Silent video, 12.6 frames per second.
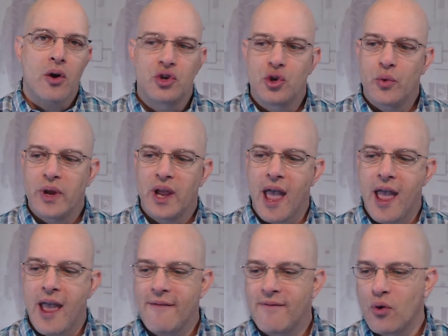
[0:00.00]
doing
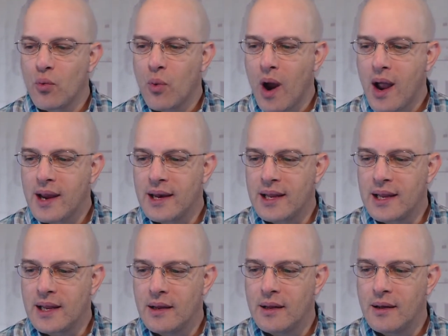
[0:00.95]
a
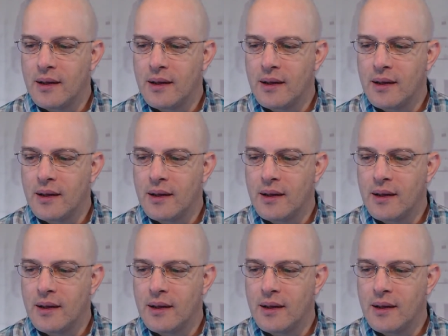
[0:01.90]
variety